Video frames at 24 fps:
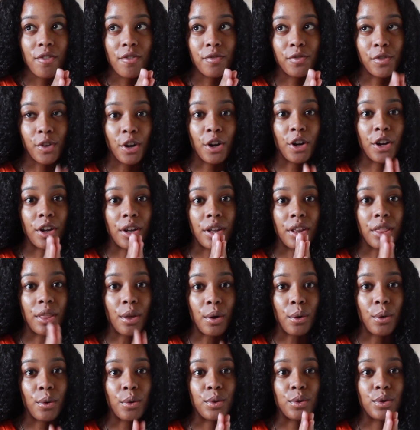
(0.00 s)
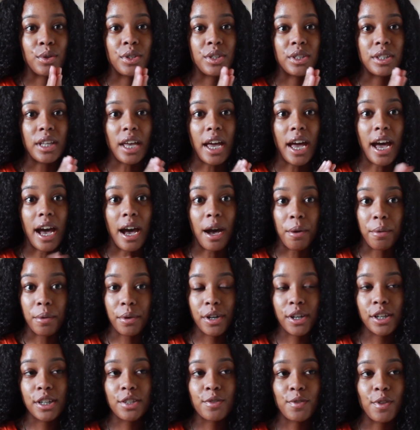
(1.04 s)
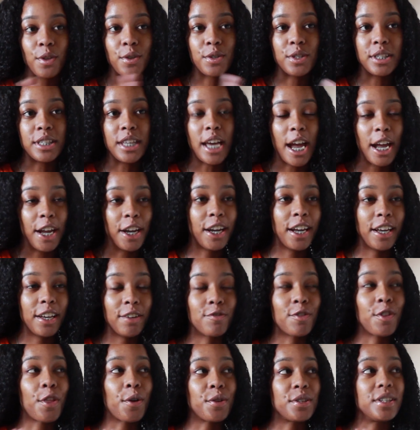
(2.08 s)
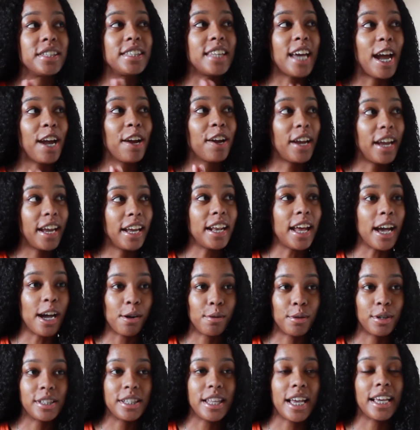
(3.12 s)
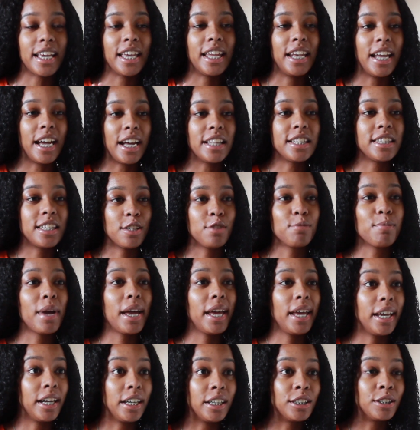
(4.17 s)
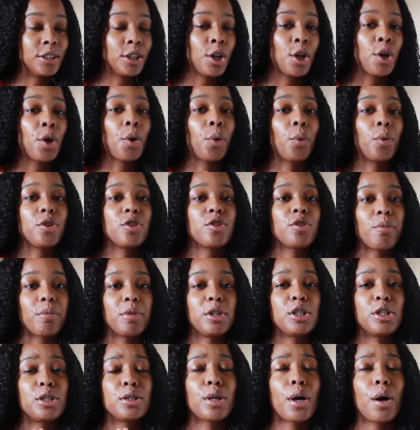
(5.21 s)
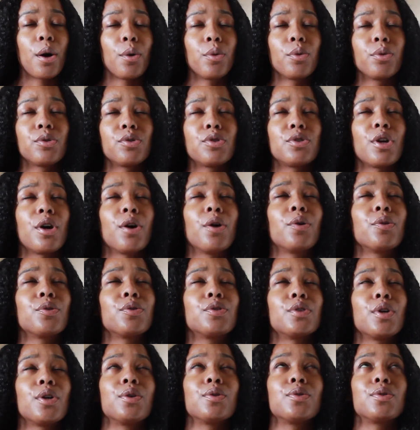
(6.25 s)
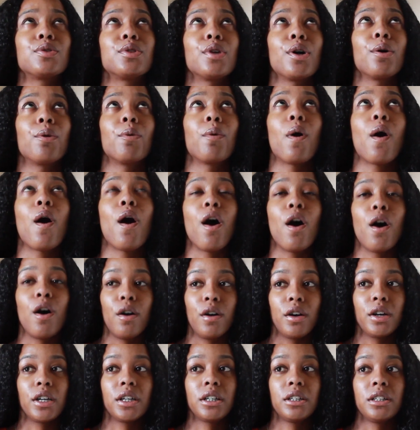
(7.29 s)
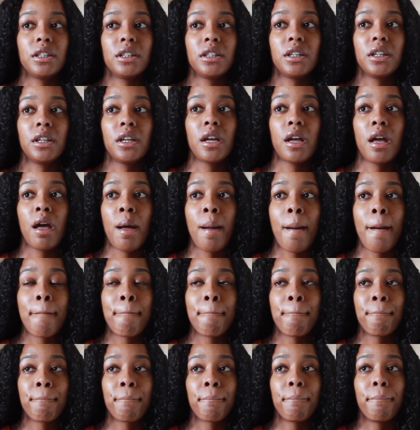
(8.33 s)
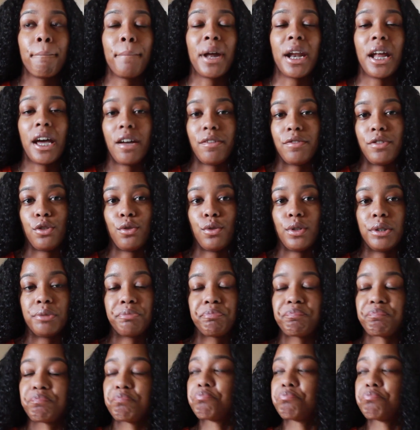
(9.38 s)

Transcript: for those hours, for those entire 8 hours. I cannot touch my hair, which is gonna be so hard, but I have to do it